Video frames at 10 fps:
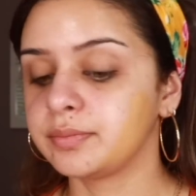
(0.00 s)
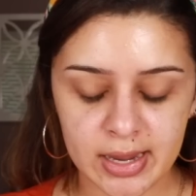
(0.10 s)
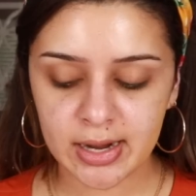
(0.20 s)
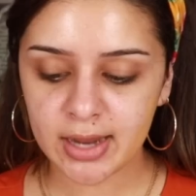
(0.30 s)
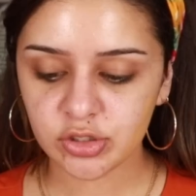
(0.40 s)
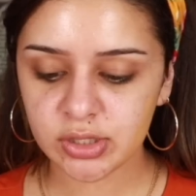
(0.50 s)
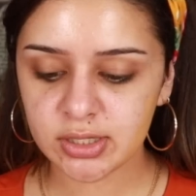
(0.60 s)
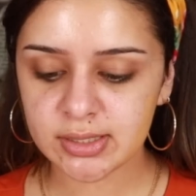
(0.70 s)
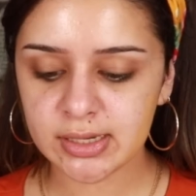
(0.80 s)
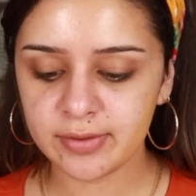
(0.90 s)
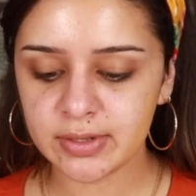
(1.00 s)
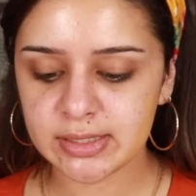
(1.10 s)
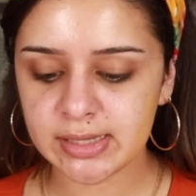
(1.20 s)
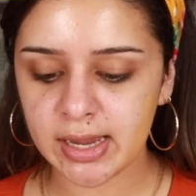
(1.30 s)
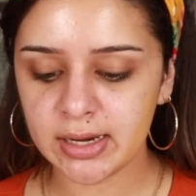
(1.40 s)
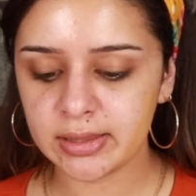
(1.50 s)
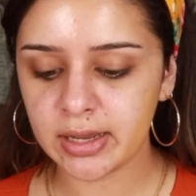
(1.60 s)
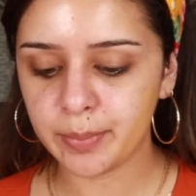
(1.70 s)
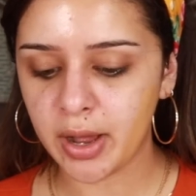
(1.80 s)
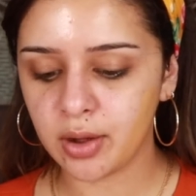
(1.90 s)
It actually doesn't even say
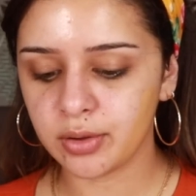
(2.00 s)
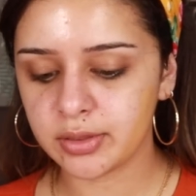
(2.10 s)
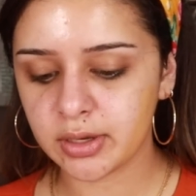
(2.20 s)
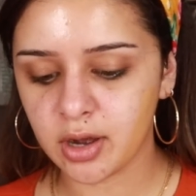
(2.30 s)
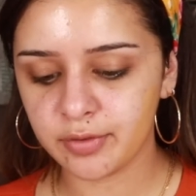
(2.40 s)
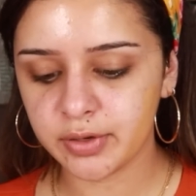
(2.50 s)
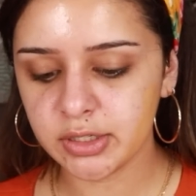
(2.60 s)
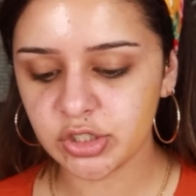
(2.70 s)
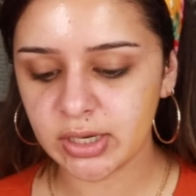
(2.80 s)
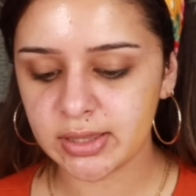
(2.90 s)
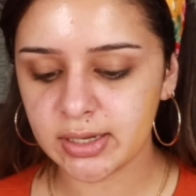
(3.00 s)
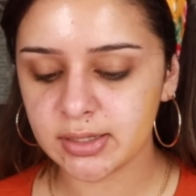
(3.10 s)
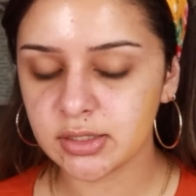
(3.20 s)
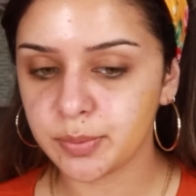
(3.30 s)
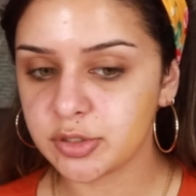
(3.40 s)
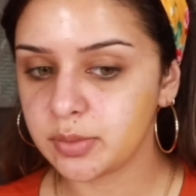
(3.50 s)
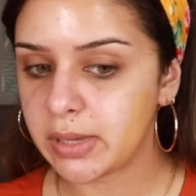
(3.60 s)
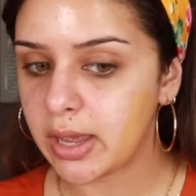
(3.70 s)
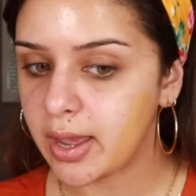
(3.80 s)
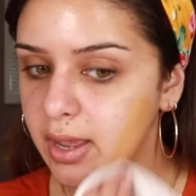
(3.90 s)
anything about the coverage. I think it's supposed to
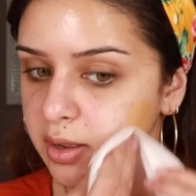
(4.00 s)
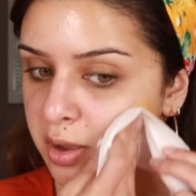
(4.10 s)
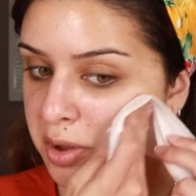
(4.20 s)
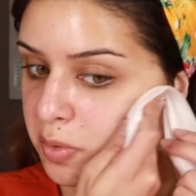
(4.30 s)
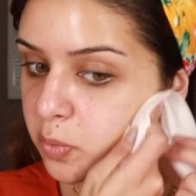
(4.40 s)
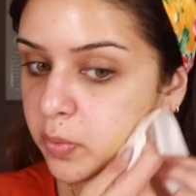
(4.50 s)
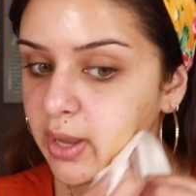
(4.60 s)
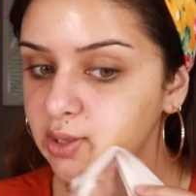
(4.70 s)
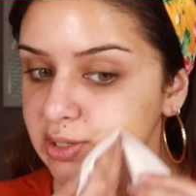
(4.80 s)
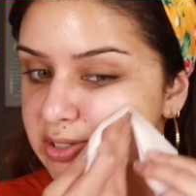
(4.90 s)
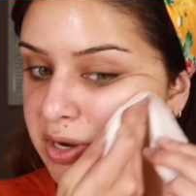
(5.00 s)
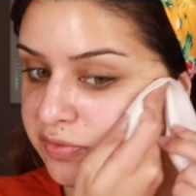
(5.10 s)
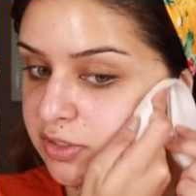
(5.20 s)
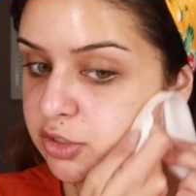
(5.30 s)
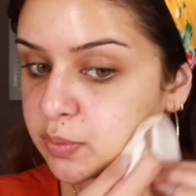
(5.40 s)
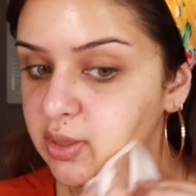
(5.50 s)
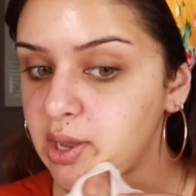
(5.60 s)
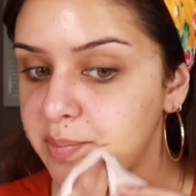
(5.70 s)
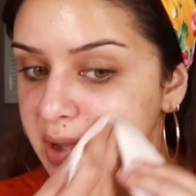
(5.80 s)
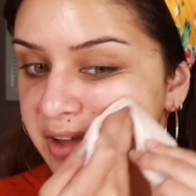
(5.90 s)
be a weightless coverage with
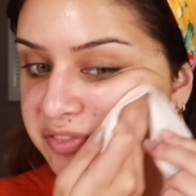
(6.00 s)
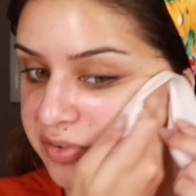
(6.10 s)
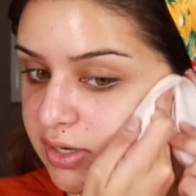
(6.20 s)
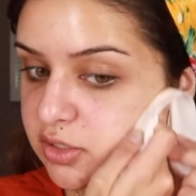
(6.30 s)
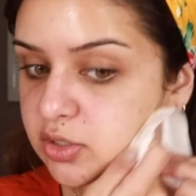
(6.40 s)
a matte finish.